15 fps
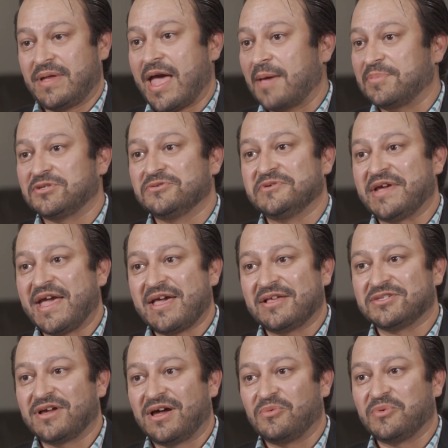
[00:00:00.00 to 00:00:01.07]
absolutely
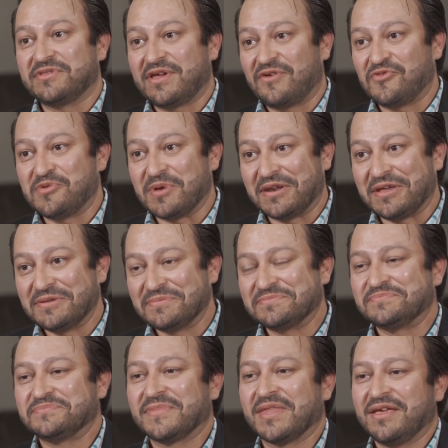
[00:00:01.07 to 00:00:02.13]
hands-on with everybody.
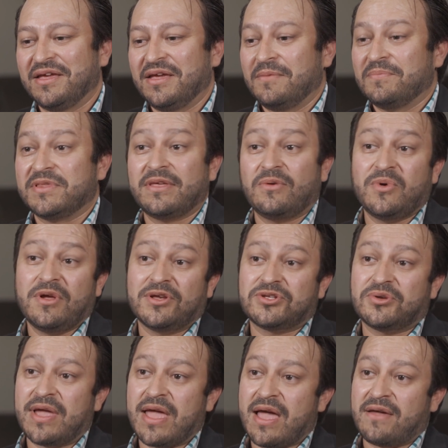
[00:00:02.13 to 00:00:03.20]
But then we
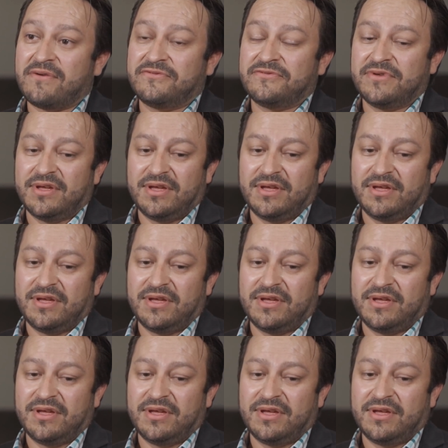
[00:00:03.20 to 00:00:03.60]
also have